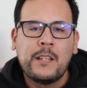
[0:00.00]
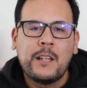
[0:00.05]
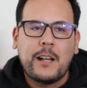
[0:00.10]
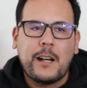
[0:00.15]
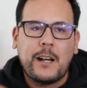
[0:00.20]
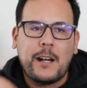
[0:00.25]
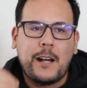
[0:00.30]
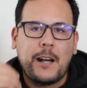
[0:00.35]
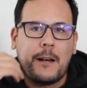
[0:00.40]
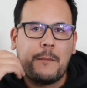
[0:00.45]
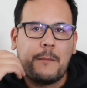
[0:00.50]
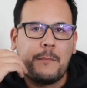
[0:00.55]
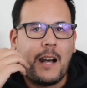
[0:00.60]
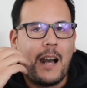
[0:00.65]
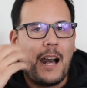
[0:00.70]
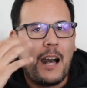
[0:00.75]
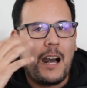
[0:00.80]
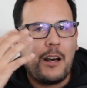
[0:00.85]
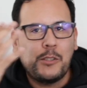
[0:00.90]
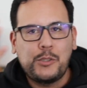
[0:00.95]

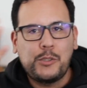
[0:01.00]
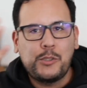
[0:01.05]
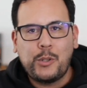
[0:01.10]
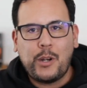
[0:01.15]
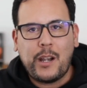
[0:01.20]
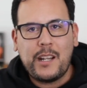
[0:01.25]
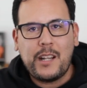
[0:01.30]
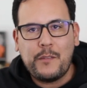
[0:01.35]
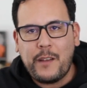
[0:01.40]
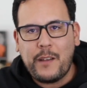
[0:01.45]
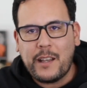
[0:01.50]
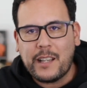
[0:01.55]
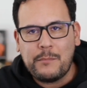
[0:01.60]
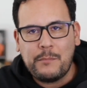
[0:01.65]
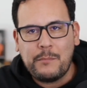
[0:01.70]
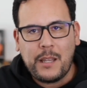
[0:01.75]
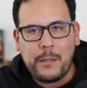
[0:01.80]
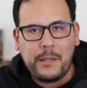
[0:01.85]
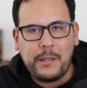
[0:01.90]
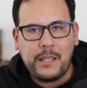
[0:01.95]
I'll try if I
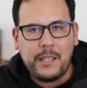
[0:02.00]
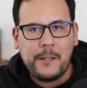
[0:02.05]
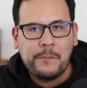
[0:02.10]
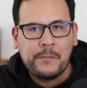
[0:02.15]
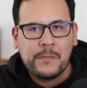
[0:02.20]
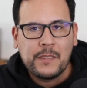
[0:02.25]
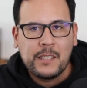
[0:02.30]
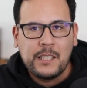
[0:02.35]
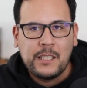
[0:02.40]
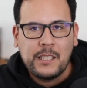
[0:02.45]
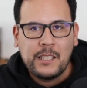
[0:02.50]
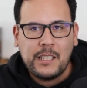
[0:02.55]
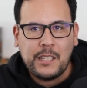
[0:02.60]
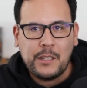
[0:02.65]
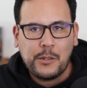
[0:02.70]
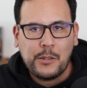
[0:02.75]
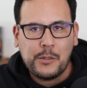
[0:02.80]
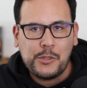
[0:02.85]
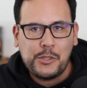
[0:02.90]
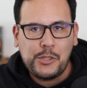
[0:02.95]
can maybe, you
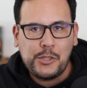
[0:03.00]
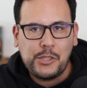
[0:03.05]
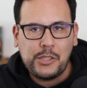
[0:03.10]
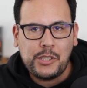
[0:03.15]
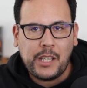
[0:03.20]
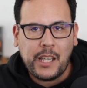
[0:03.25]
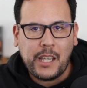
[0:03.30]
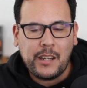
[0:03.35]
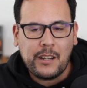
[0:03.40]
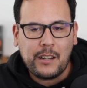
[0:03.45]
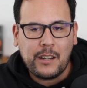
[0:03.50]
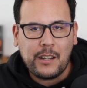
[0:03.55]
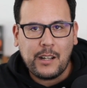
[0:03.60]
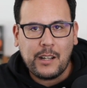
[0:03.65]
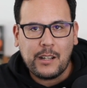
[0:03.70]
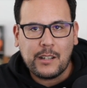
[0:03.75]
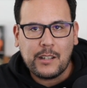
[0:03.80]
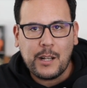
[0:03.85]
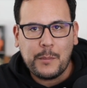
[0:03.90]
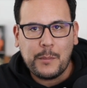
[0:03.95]
know, share
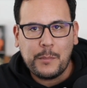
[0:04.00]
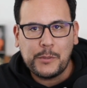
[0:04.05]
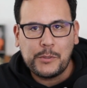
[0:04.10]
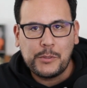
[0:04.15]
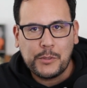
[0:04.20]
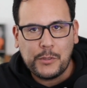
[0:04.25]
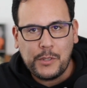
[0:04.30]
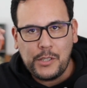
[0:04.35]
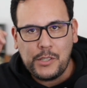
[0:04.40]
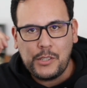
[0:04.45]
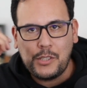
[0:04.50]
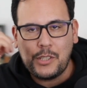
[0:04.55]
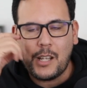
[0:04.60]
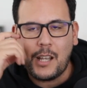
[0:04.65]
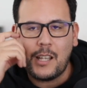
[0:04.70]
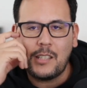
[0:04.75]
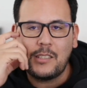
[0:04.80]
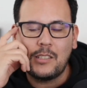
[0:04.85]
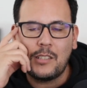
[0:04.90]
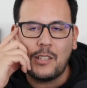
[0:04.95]
a couple of
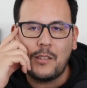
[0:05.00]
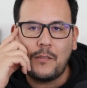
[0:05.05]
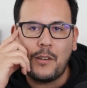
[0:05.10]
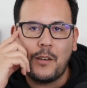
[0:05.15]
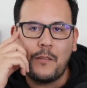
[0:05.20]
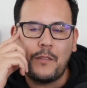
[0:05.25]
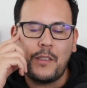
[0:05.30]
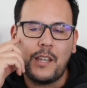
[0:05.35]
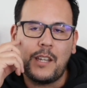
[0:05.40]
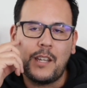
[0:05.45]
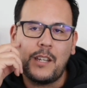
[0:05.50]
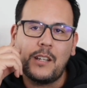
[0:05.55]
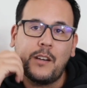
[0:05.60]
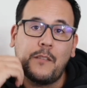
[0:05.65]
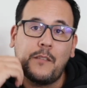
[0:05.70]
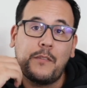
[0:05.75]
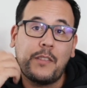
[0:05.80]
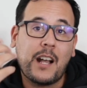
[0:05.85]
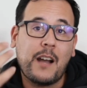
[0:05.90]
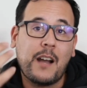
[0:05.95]
screenshots
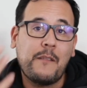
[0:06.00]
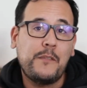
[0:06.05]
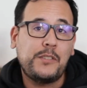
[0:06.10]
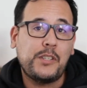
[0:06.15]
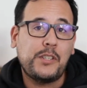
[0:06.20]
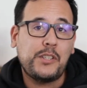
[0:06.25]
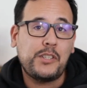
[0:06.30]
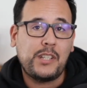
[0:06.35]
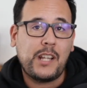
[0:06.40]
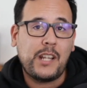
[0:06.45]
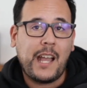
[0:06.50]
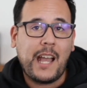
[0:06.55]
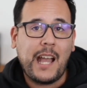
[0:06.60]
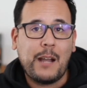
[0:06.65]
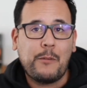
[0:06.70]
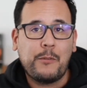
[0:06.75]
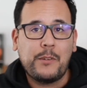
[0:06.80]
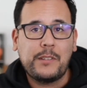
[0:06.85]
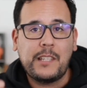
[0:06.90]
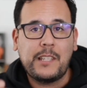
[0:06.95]
of the conversation I
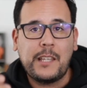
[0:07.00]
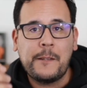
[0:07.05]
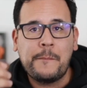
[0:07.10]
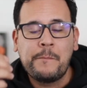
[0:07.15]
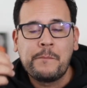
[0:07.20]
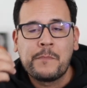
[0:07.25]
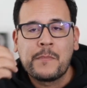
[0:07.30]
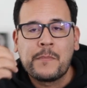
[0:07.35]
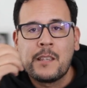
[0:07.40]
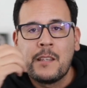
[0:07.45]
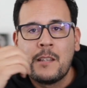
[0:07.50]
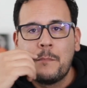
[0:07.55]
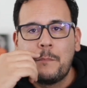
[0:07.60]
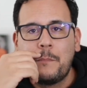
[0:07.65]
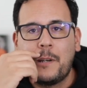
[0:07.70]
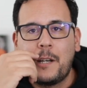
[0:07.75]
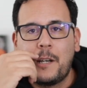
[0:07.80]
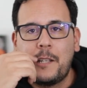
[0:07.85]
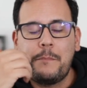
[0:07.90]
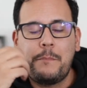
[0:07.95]
had with them.
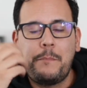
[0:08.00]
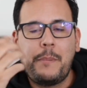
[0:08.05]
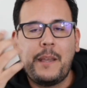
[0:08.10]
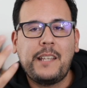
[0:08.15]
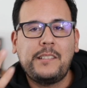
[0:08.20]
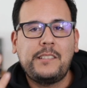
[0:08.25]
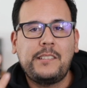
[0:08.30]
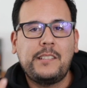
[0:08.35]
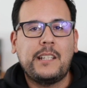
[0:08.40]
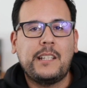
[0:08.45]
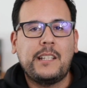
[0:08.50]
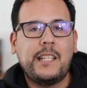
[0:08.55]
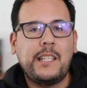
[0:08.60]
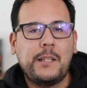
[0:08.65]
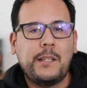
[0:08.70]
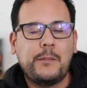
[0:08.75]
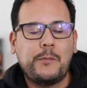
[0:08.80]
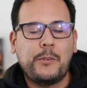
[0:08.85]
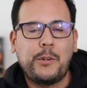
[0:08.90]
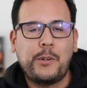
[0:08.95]
But basically
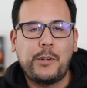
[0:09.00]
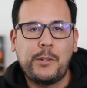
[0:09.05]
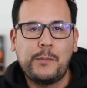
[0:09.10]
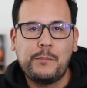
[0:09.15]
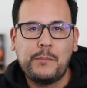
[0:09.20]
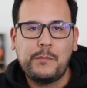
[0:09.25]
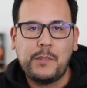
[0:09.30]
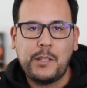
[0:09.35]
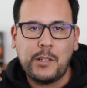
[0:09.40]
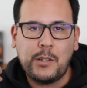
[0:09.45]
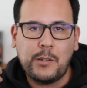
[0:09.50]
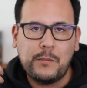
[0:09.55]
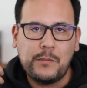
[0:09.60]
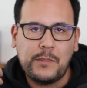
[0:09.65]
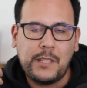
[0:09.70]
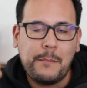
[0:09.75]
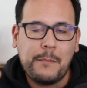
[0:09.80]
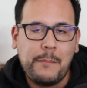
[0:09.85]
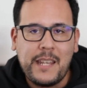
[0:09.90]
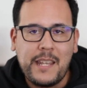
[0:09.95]
they were, you know,
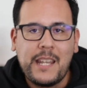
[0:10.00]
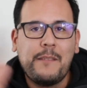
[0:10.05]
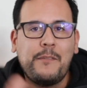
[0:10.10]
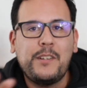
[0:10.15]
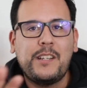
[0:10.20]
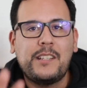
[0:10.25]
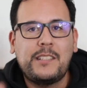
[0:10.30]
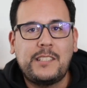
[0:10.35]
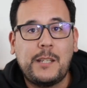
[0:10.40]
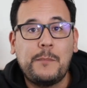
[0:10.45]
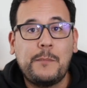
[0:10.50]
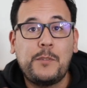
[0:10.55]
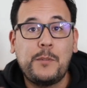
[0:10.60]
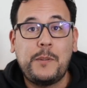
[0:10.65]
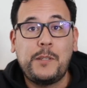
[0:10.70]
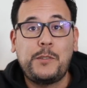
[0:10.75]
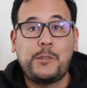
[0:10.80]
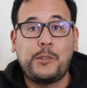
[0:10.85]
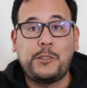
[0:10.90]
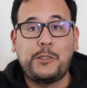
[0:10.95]
they made every attempt to
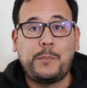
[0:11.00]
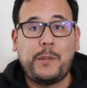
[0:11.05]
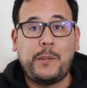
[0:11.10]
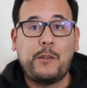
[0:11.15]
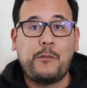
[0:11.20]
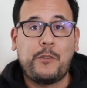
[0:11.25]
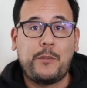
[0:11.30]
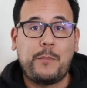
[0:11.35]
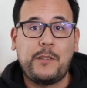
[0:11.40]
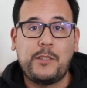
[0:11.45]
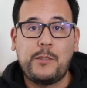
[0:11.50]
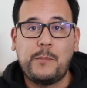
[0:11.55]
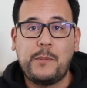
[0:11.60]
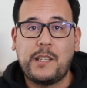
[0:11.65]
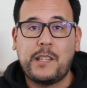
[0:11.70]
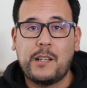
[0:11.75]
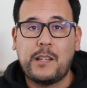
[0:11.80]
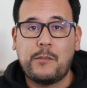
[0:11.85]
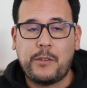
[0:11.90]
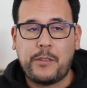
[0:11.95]
be transparent with me to
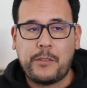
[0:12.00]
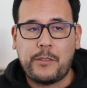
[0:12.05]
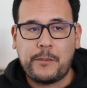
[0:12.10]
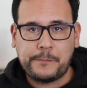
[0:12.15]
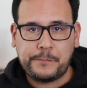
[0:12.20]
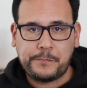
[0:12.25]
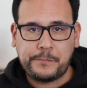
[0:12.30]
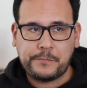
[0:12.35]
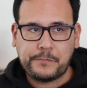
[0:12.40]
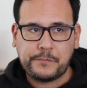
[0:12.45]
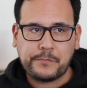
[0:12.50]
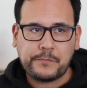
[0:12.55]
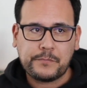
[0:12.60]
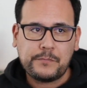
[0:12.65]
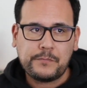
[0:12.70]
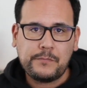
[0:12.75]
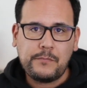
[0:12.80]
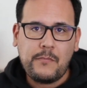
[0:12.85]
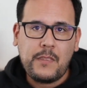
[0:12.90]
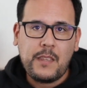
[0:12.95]
begin with.
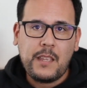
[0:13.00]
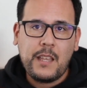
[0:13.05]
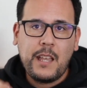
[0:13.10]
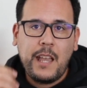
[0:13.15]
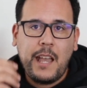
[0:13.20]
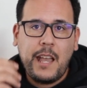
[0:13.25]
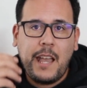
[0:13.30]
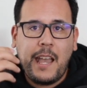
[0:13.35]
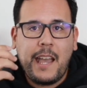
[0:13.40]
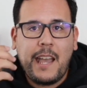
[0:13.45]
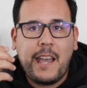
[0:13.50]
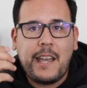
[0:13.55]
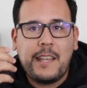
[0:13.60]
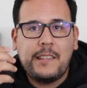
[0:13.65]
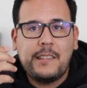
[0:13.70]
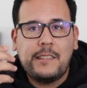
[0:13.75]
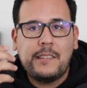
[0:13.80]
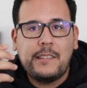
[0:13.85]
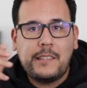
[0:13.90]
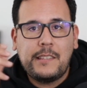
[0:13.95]

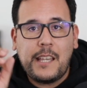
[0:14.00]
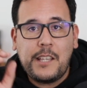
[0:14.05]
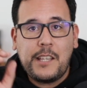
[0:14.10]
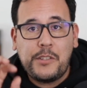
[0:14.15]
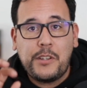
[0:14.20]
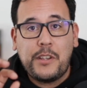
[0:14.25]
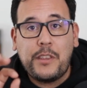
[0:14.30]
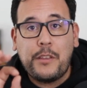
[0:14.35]
And they shared the